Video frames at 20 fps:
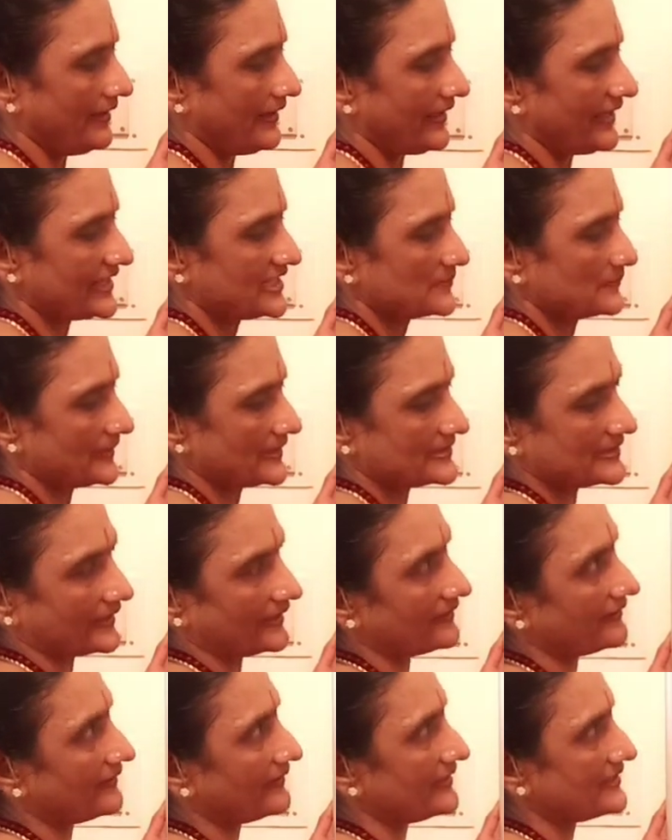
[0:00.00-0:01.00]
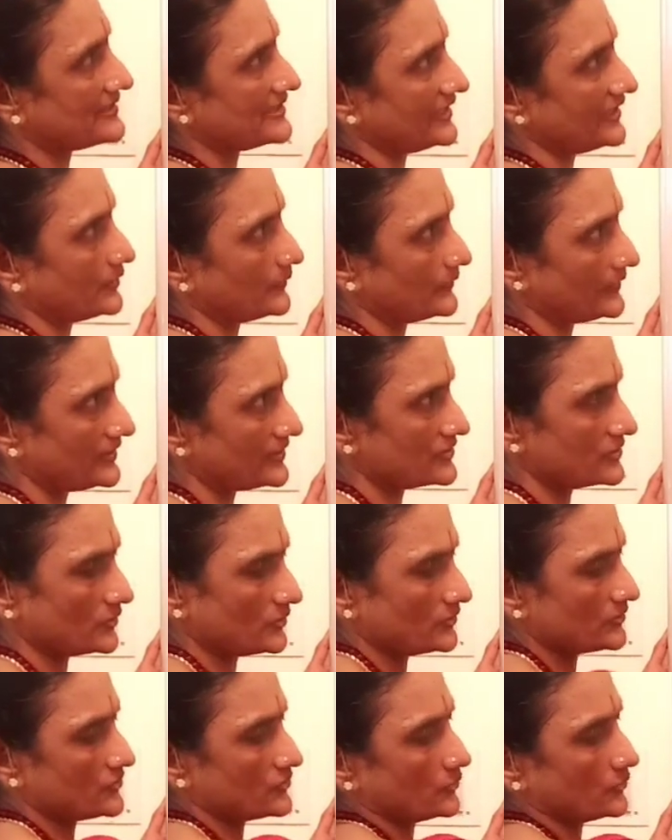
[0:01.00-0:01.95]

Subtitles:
X plus 100 is equal to